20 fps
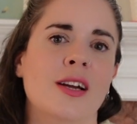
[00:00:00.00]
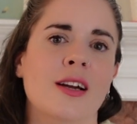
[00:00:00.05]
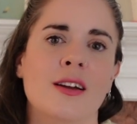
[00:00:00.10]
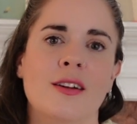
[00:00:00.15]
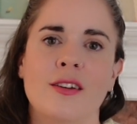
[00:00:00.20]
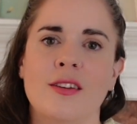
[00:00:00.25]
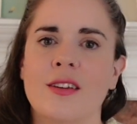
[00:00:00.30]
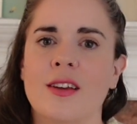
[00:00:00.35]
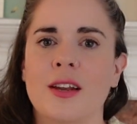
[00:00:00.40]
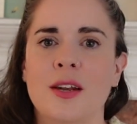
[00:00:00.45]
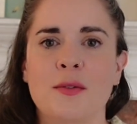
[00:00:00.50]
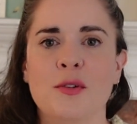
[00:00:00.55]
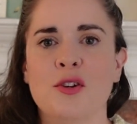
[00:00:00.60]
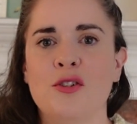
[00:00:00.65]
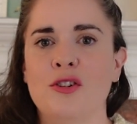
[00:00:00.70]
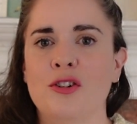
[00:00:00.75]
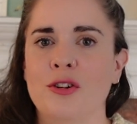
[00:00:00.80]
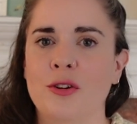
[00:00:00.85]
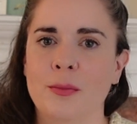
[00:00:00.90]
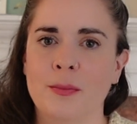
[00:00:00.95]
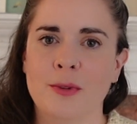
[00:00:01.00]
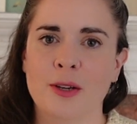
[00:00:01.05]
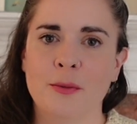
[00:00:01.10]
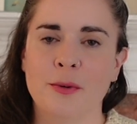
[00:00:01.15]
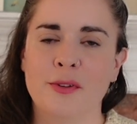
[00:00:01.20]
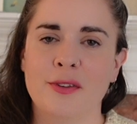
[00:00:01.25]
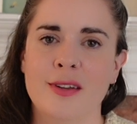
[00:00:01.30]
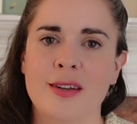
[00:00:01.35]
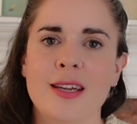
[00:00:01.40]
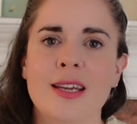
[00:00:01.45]
I just kind of assumed it
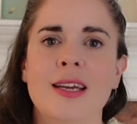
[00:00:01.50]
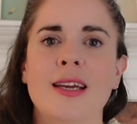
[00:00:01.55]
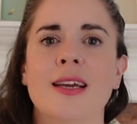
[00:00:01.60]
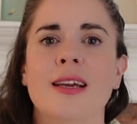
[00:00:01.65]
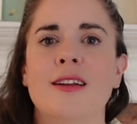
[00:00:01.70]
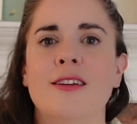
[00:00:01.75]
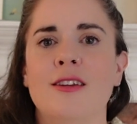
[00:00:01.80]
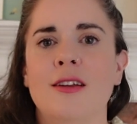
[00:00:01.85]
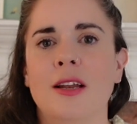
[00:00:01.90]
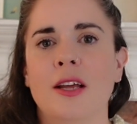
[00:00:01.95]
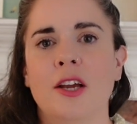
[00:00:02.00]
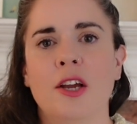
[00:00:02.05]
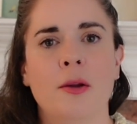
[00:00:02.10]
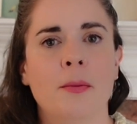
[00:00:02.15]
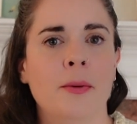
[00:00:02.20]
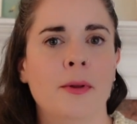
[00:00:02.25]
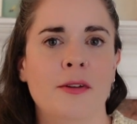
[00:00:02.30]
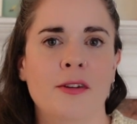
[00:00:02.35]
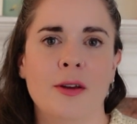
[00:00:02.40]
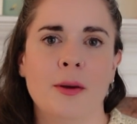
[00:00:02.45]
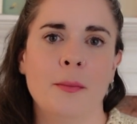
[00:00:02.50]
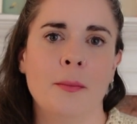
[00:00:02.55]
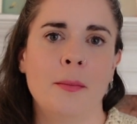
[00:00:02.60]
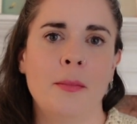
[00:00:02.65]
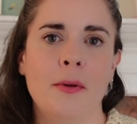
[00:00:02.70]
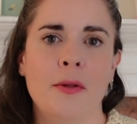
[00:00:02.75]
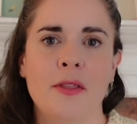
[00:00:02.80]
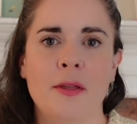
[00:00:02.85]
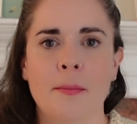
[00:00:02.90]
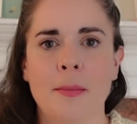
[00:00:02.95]
was a knitting until I opened up
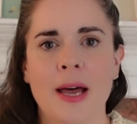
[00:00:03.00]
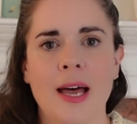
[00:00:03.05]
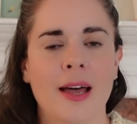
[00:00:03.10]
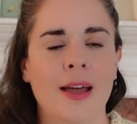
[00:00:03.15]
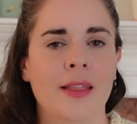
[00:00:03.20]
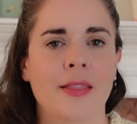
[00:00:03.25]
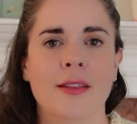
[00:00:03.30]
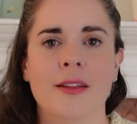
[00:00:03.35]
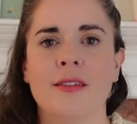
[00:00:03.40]
the pattern.